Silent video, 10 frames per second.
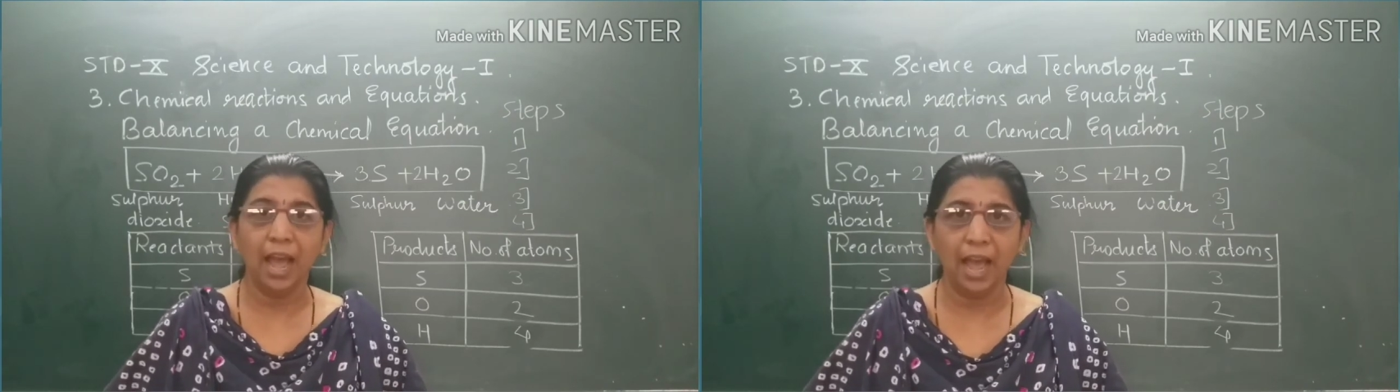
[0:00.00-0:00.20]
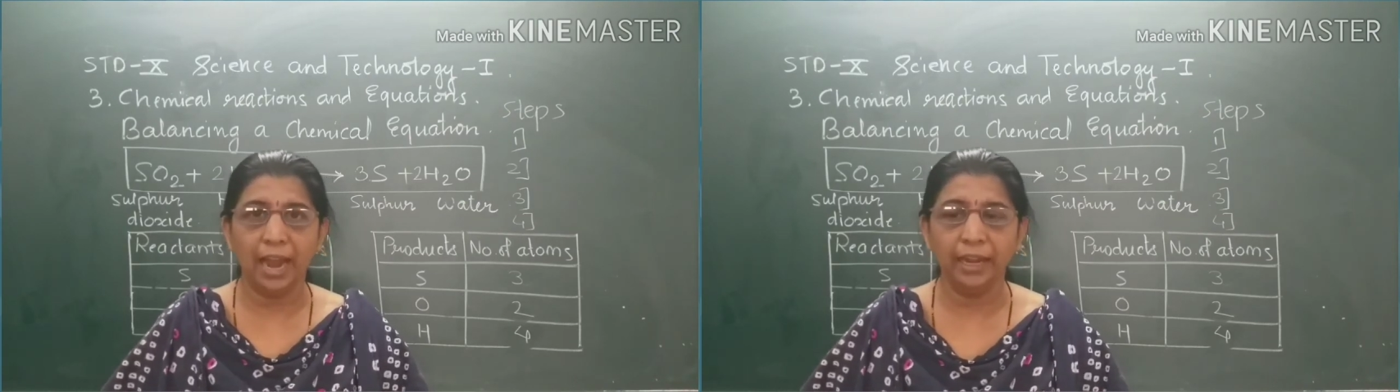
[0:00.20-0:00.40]

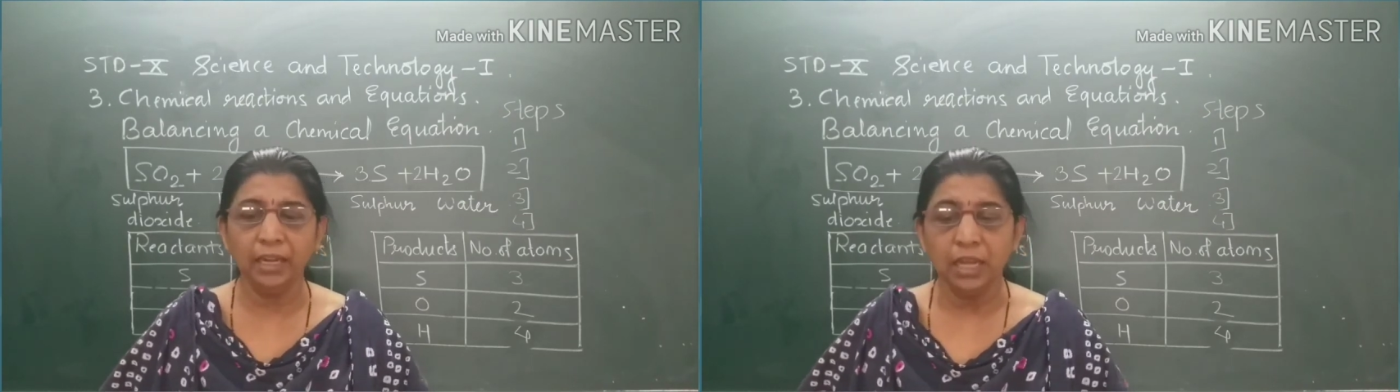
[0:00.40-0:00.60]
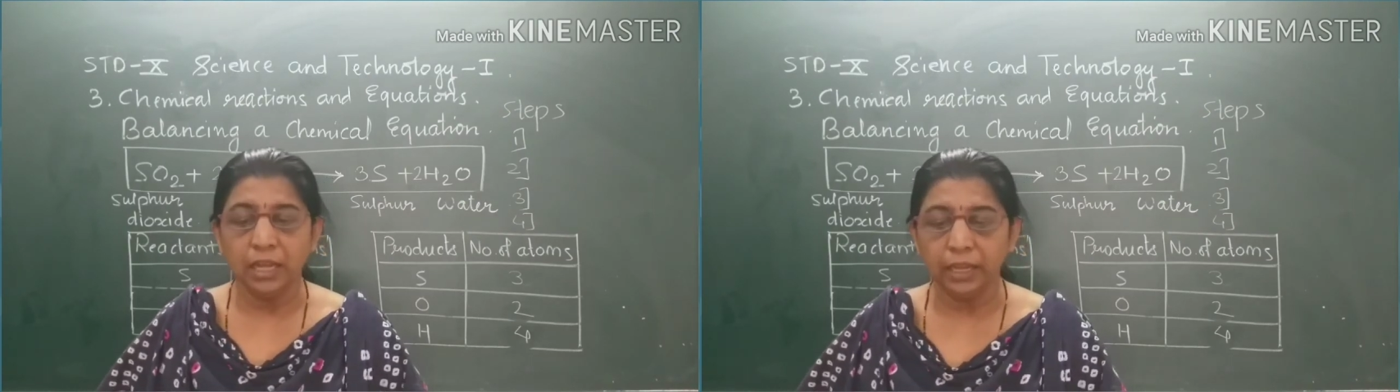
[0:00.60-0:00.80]

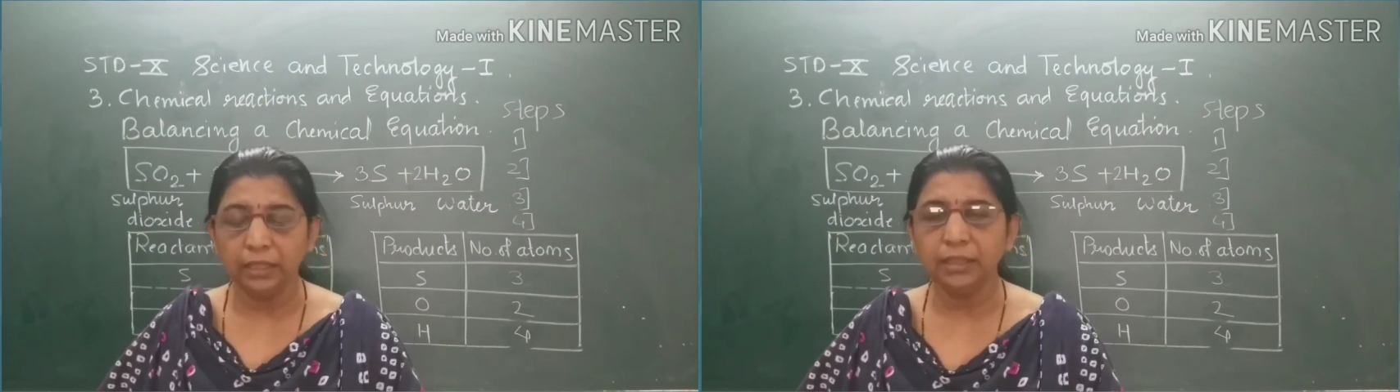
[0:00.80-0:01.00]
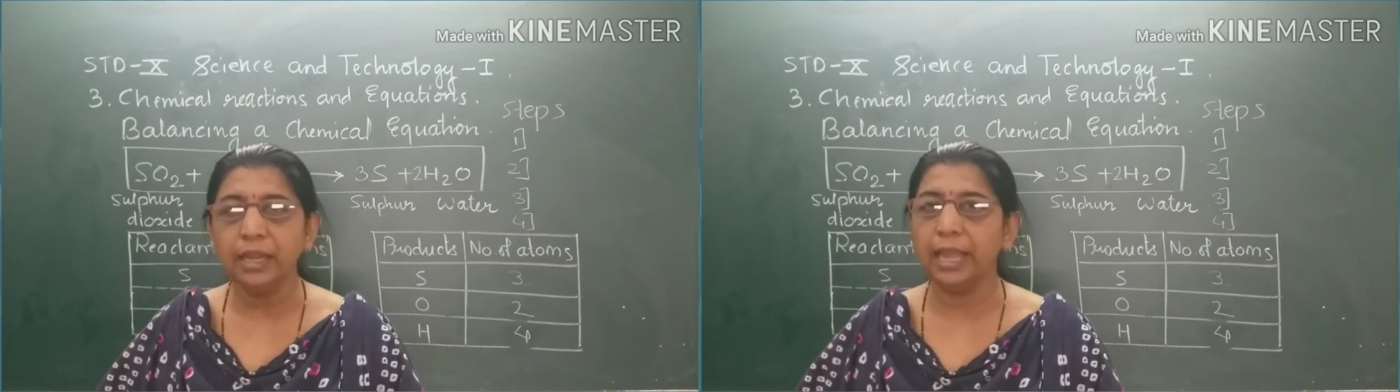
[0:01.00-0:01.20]
and
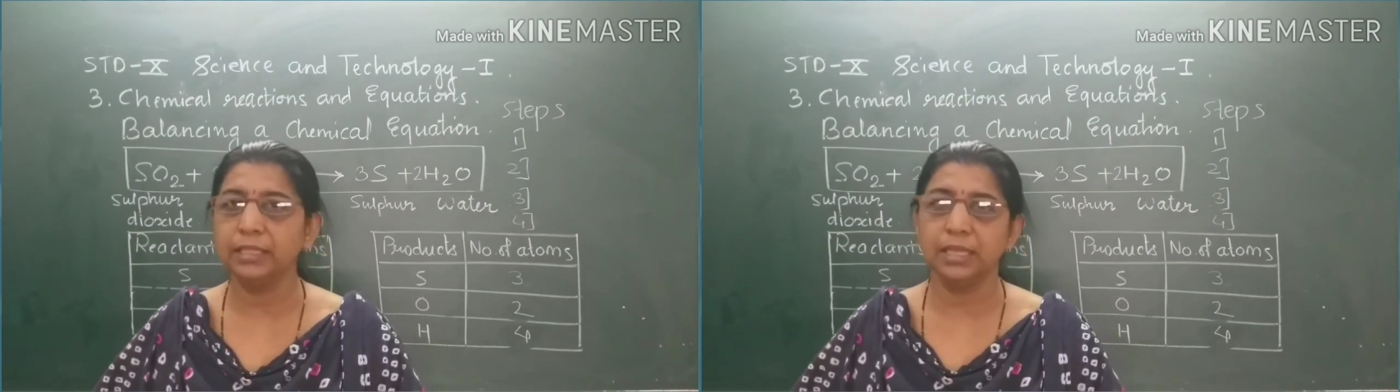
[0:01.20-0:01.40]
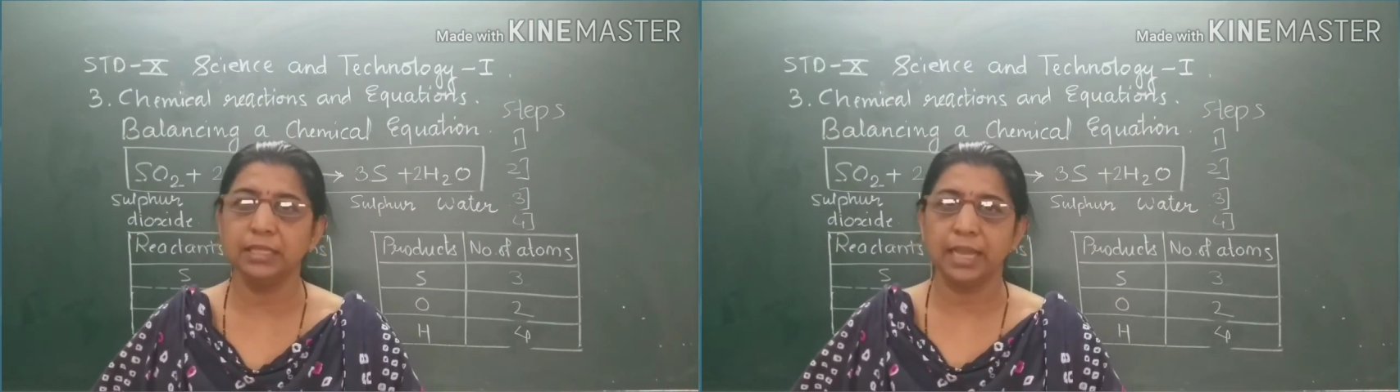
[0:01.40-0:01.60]
in the
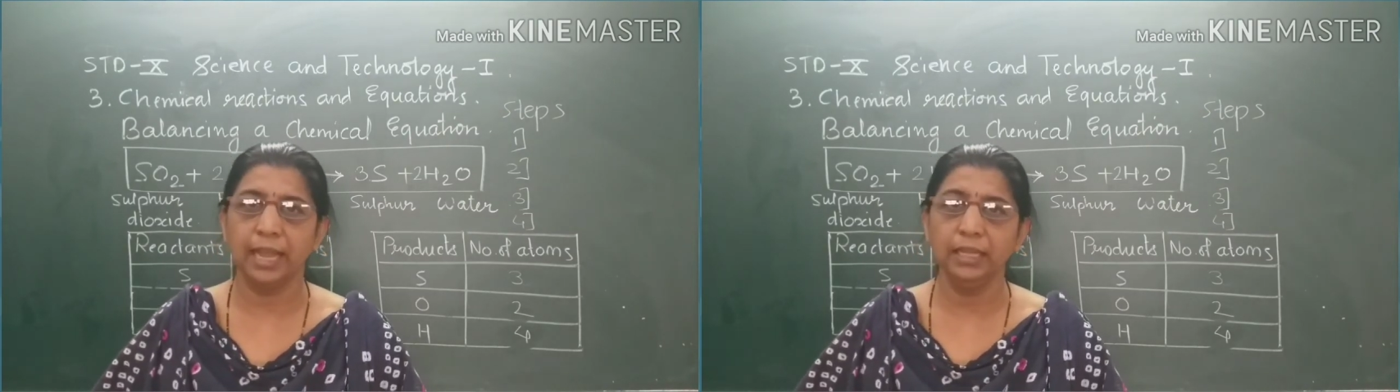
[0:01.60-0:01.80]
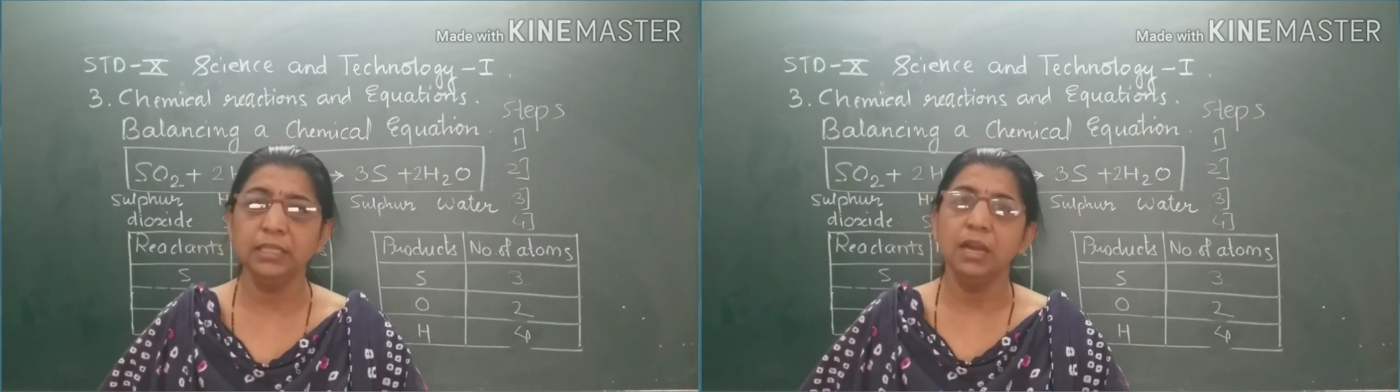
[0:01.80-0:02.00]

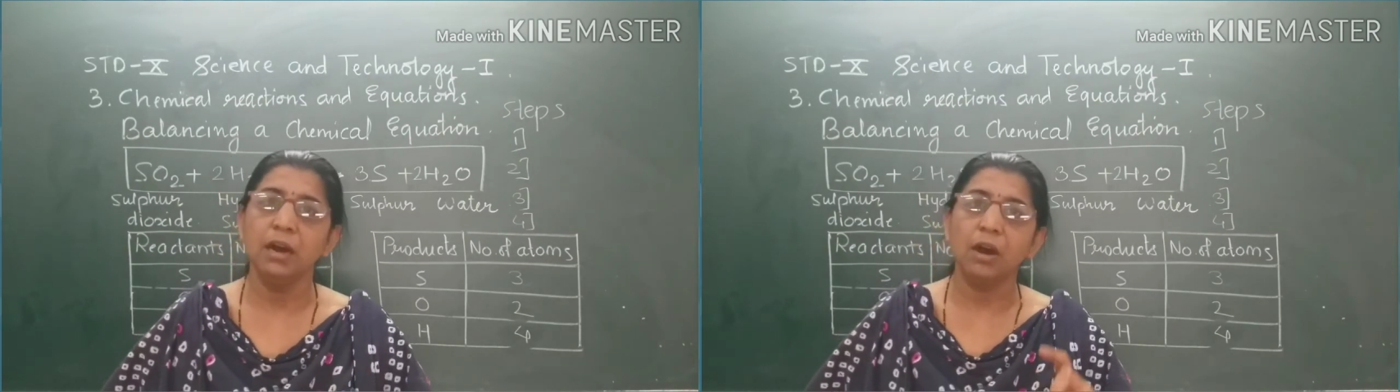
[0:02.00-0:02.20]
exercise